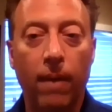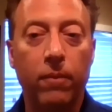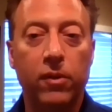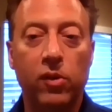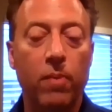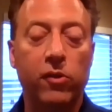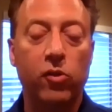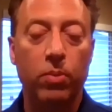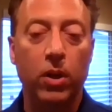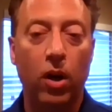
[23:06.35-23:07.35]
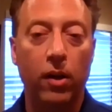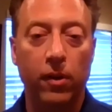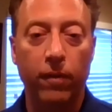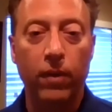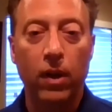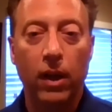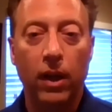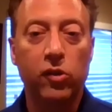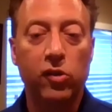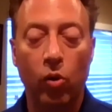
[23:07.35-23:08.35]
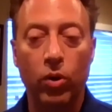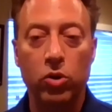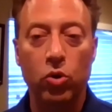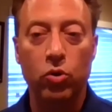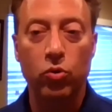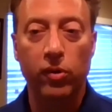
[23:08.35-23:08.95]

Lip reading: semester because of it's so unusual.